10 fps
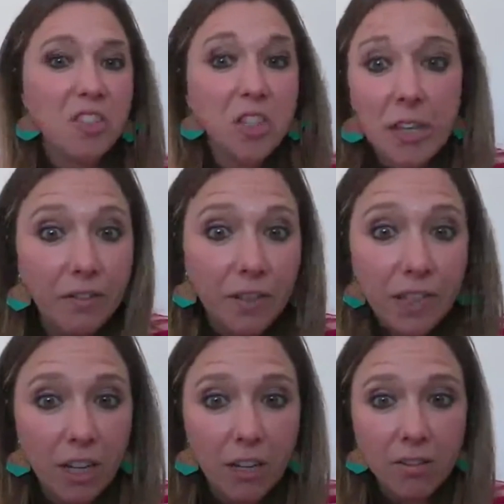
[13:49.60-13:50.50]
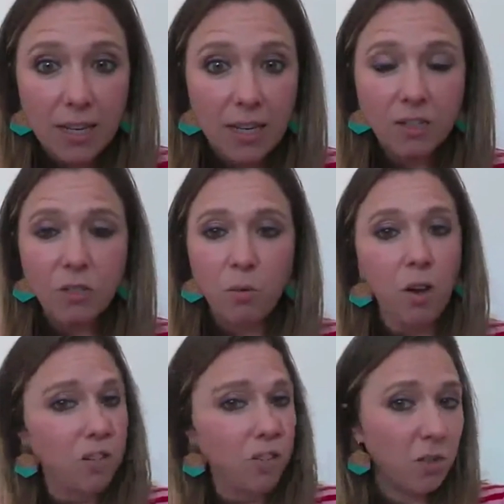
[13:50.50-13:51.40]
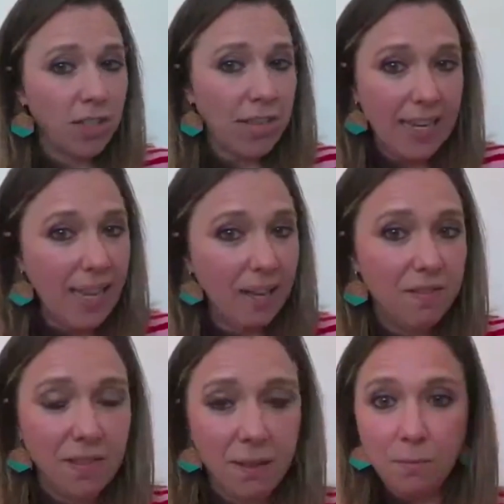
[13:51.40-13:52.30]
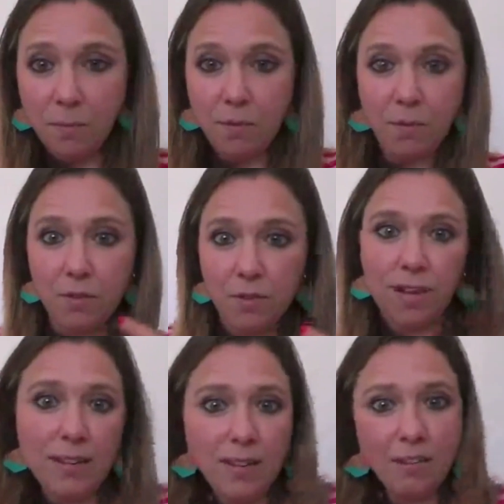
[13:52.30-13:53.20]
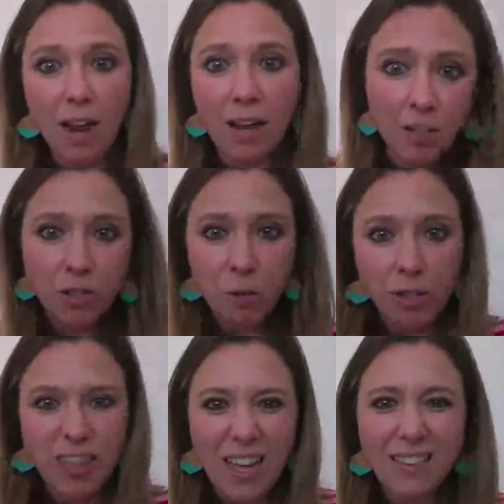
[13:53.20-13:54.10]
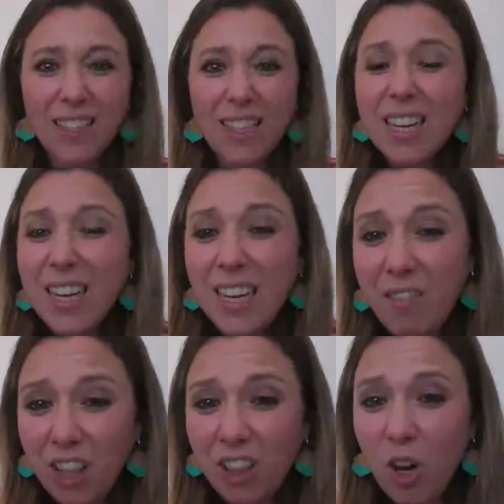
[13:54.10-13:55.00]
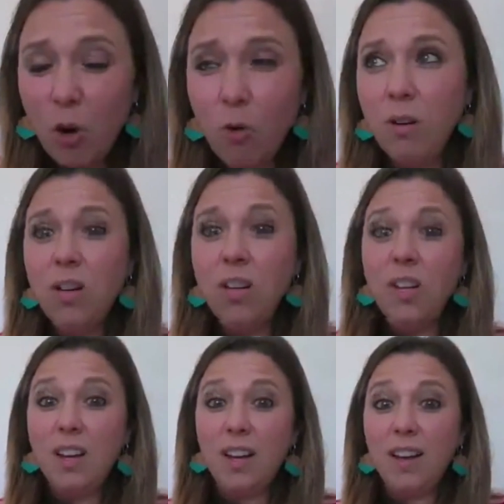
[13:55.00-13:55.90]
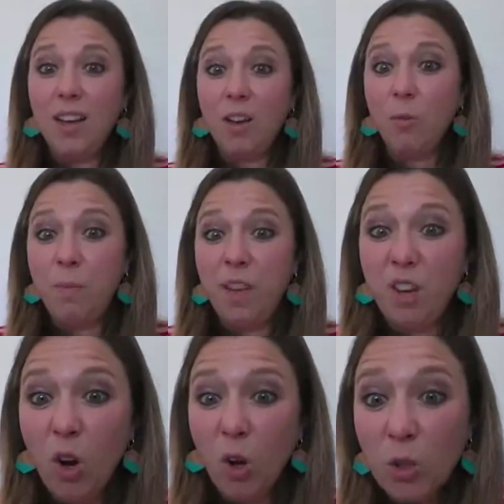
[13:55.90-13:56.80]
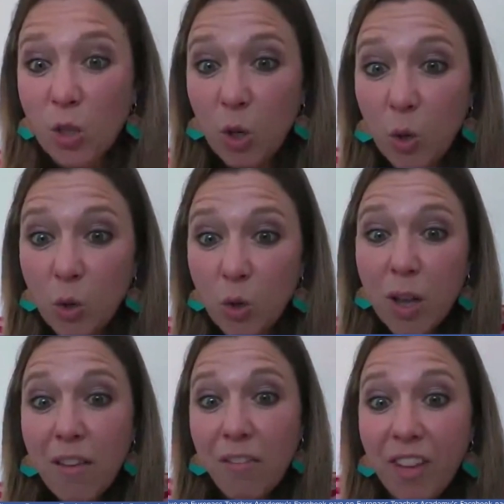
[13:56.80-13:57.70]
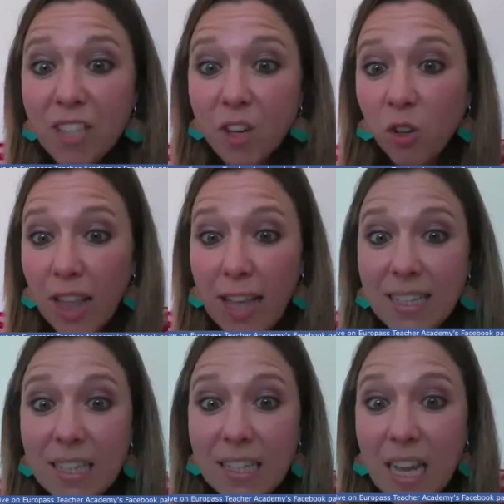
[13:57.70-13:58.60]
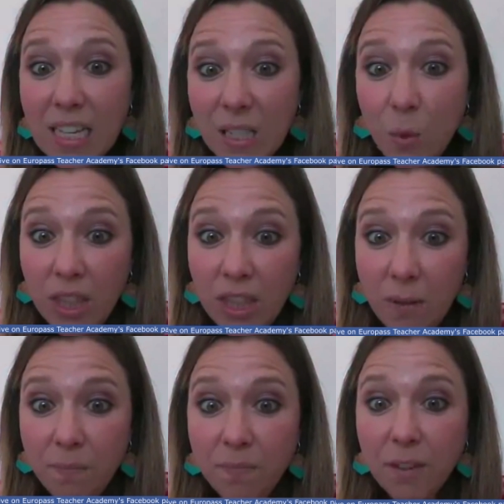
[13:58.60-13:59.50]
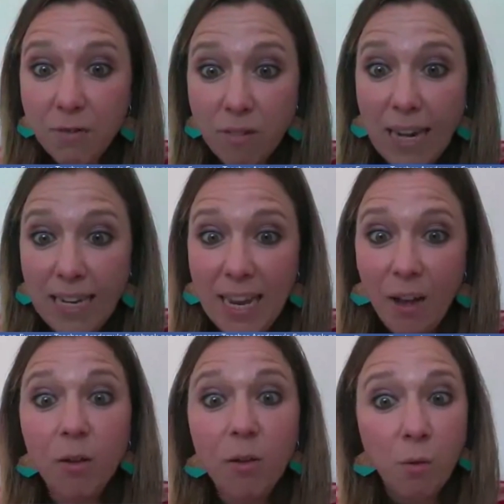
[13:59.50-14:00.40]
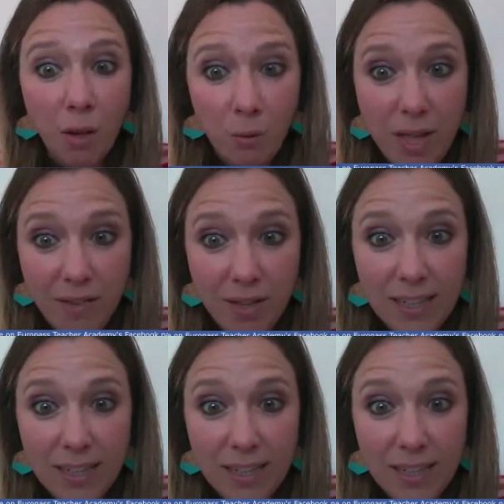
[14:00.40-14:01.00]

share videos and so on, so they can have some more interaction with that, even though it could be also good to have physical exercise with them right now while we're